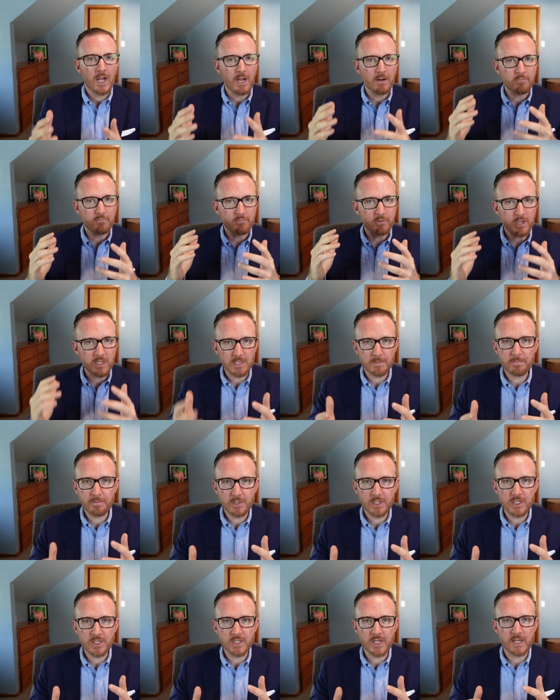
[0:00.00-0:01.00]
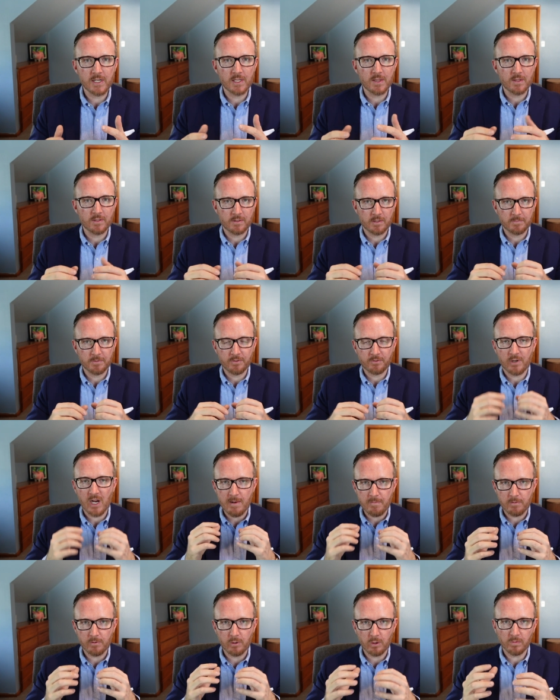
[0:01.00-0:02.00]
I really appreciate it. The
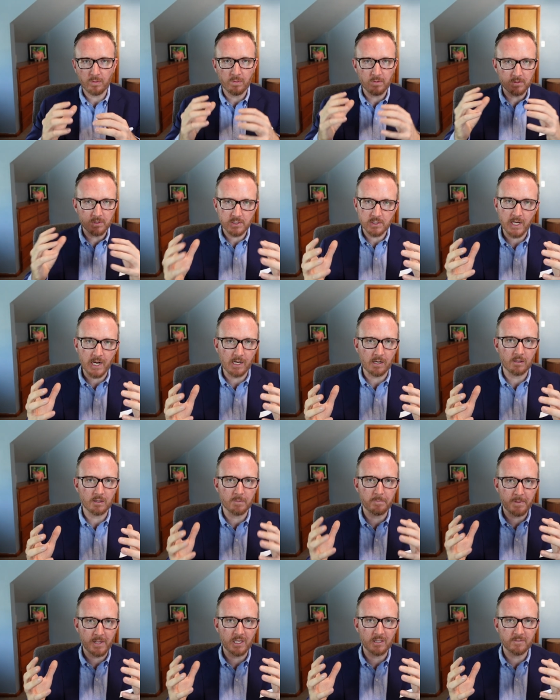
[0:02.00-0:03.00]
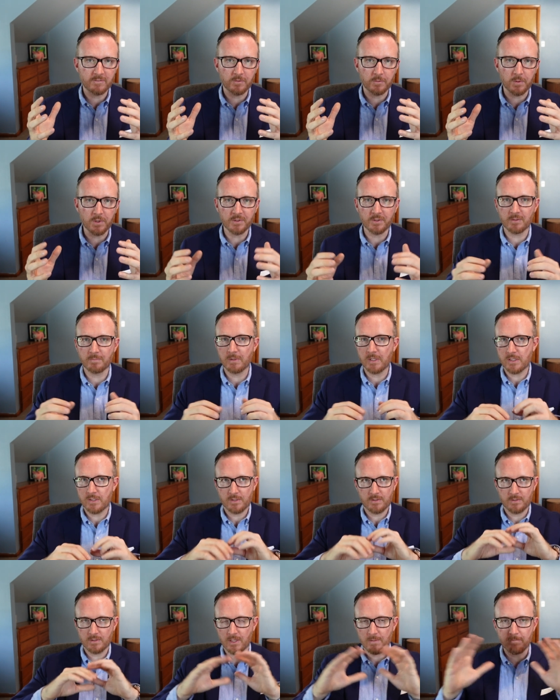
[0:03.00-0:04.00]
subscriber growth in this channel in the past few weeks has been
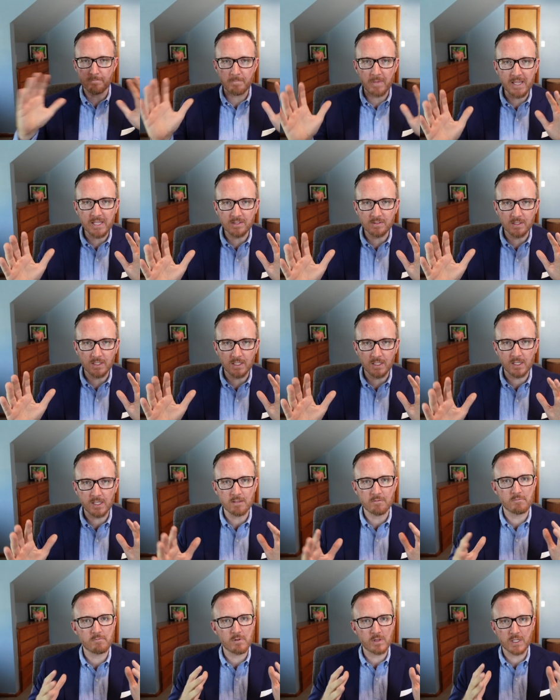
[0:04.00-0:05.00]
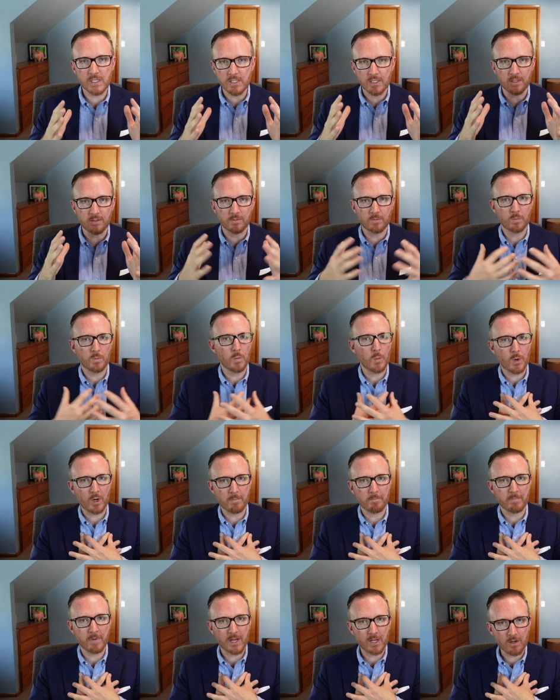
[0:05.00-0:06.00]
just amazing. It really does
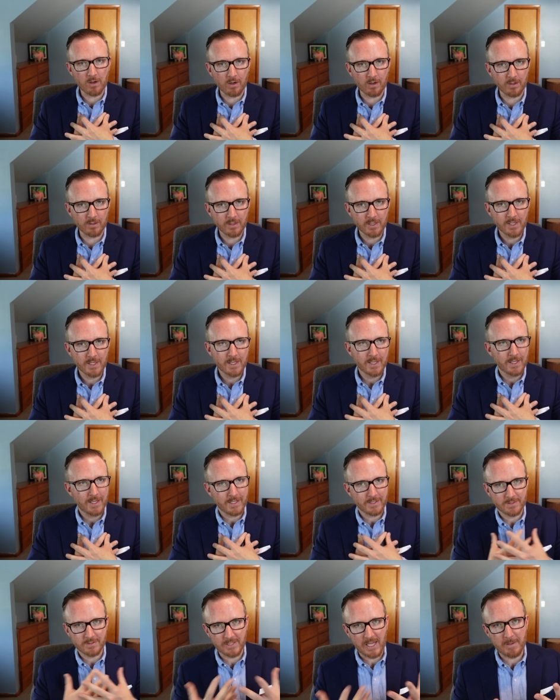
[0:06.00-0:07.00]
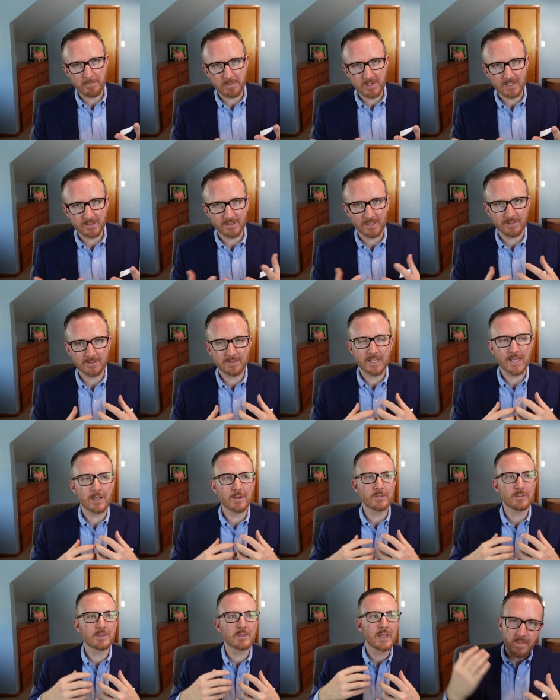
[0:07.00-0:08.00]
warm my heart as sappy as that
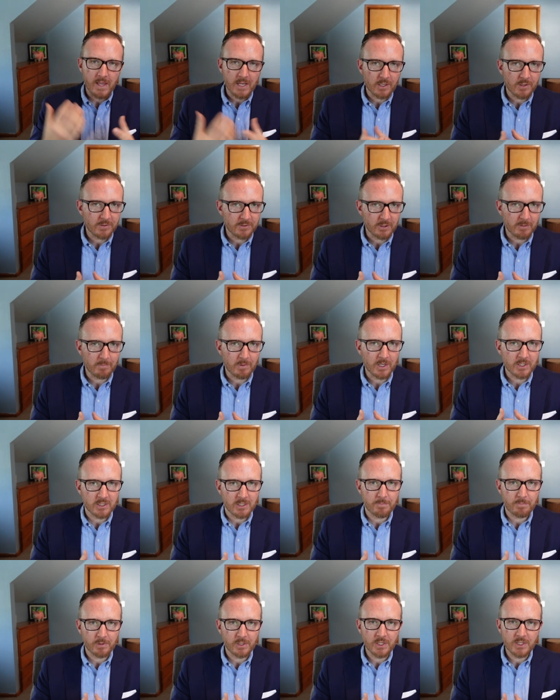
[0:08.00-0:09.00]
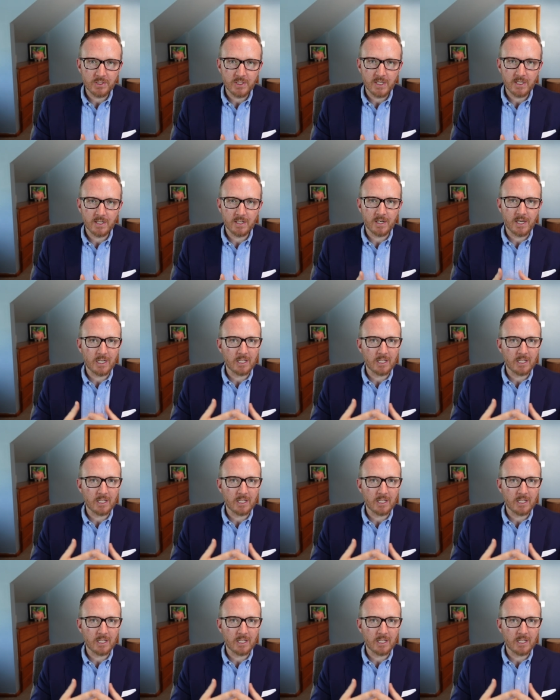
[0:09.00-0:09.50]
sounds. Thank you so much, I appreciate it.